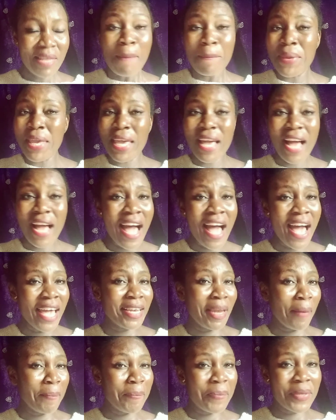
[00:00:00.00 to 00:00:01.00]

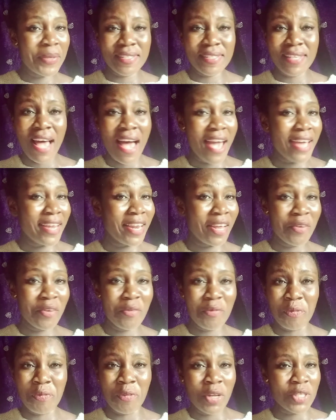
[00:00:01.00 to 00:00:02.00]
Behind and beside and in
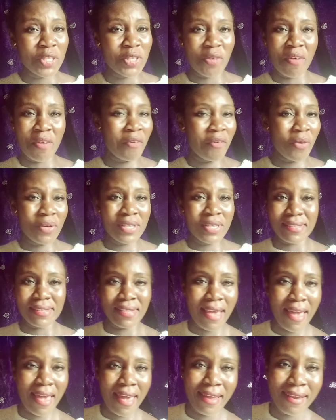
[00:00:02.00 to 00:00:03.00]
front of, I've always
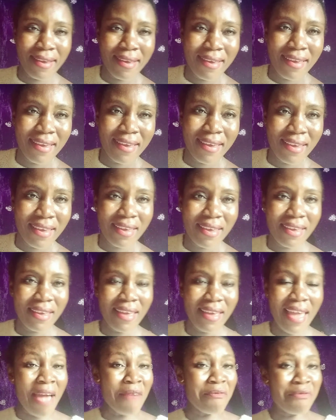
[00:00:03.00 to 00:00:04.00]
said,
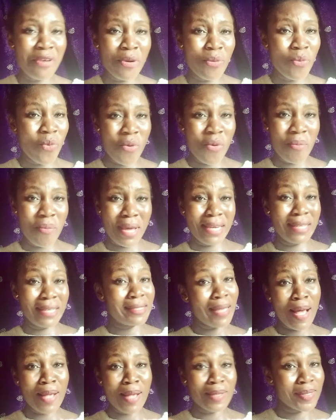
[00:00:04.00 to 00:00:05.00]
every woman
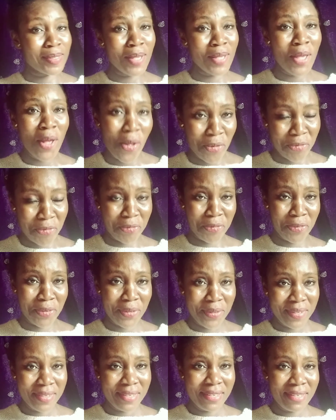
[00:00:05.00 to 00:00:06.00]
is herself.
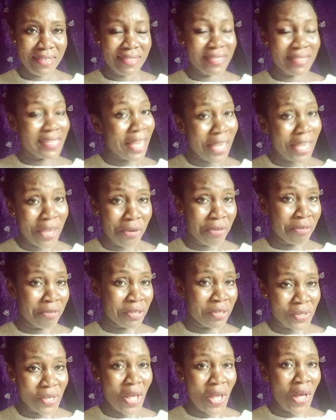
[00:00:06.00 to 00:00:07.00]
Take care of
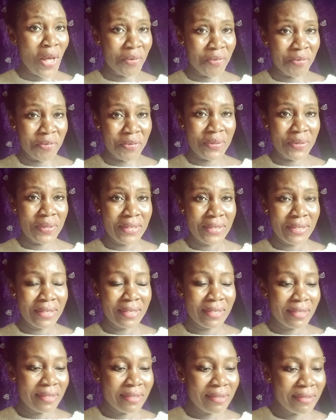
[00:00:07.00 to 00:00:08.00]
yourself.
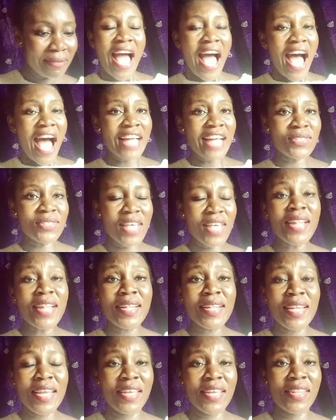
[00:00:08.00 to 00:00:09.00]
And
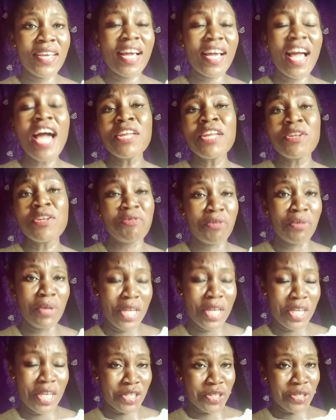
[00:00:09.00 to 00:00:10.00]
thirdly, the kind of
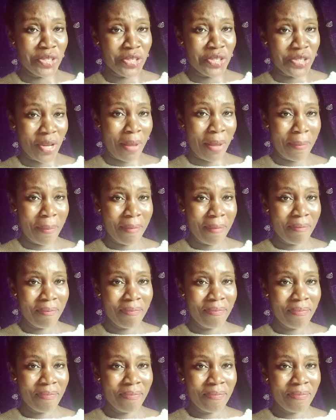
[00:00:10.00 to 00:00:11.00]
relationship
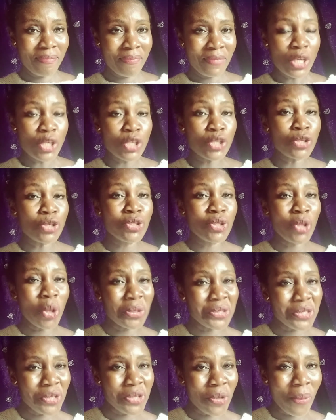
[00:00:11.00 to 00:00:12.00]
you should
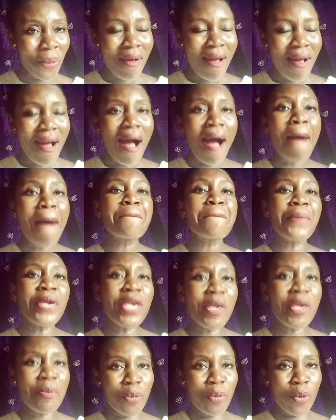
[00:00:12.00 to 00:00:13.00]
nurture are
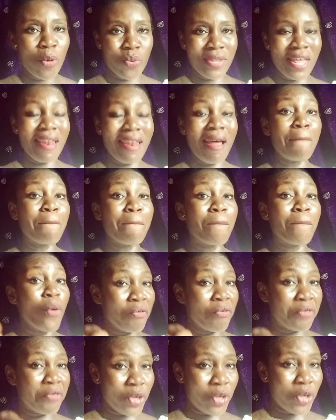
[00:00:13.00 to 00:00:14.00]
people that are
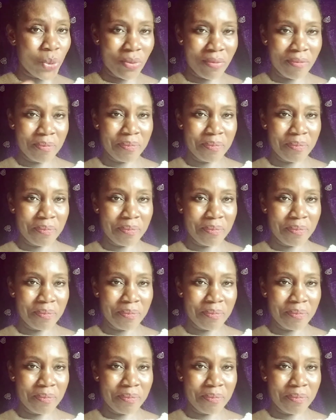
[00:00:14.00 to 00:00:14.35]
above you.